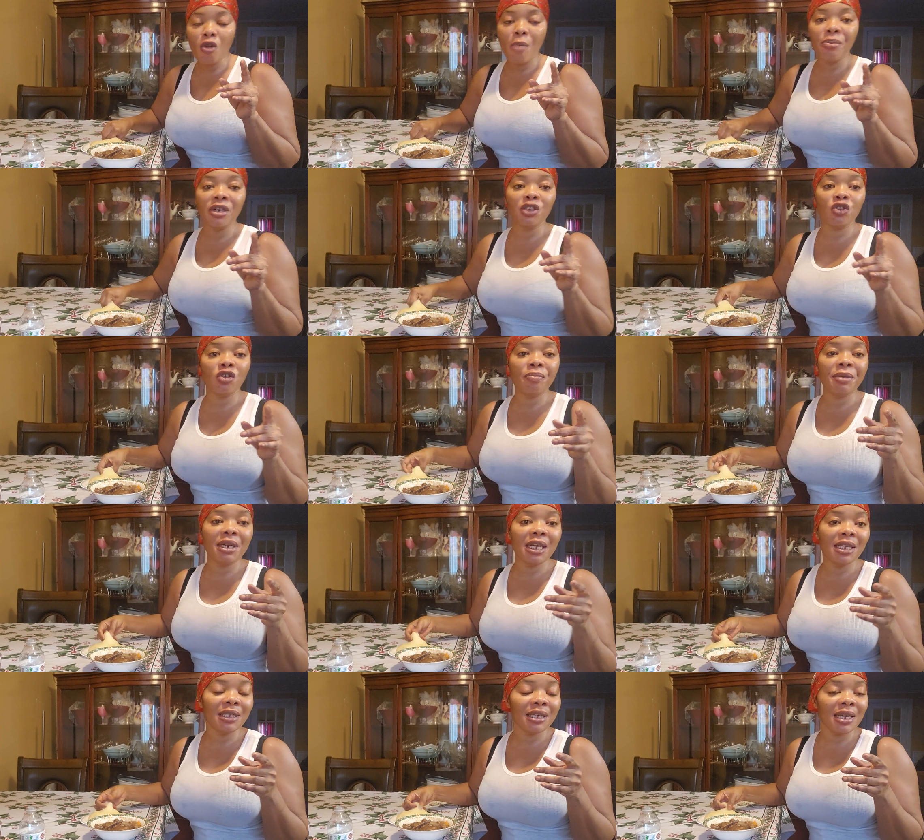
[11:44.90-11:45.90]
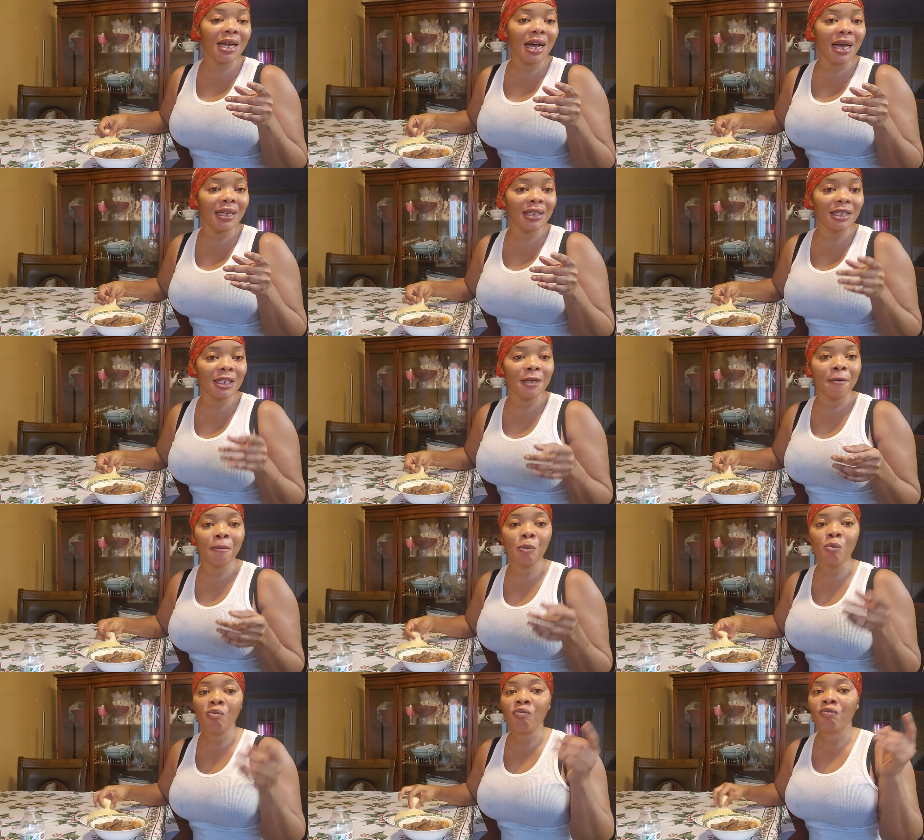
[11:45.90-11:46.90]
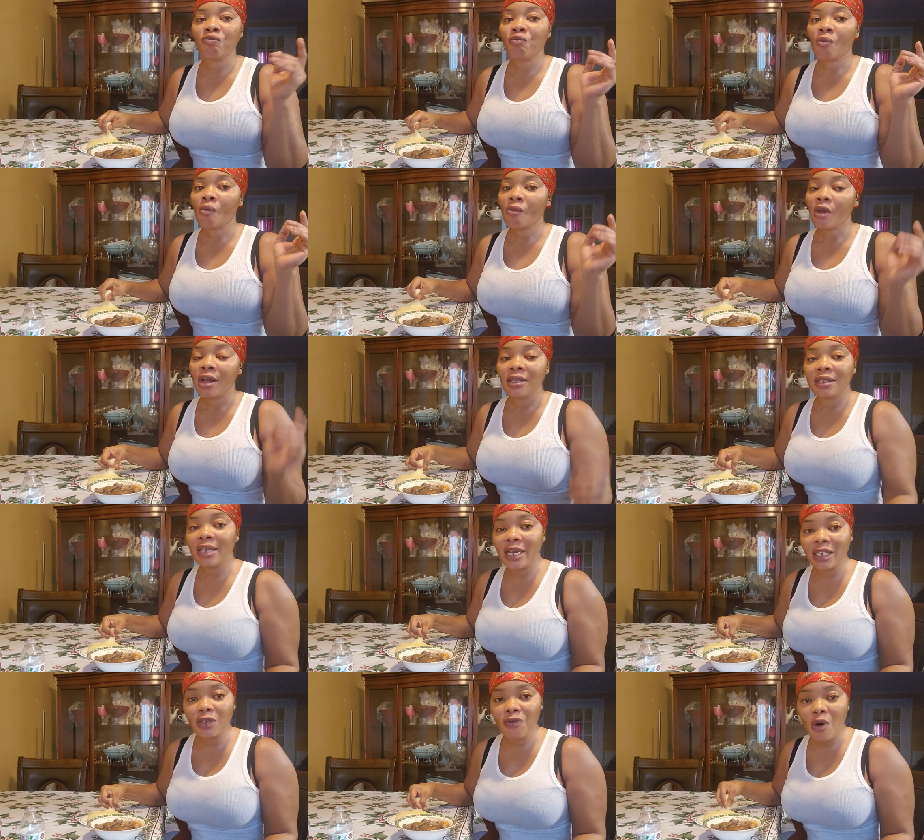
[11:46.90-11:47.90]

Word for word: but join me, let's eat, guys. Thanks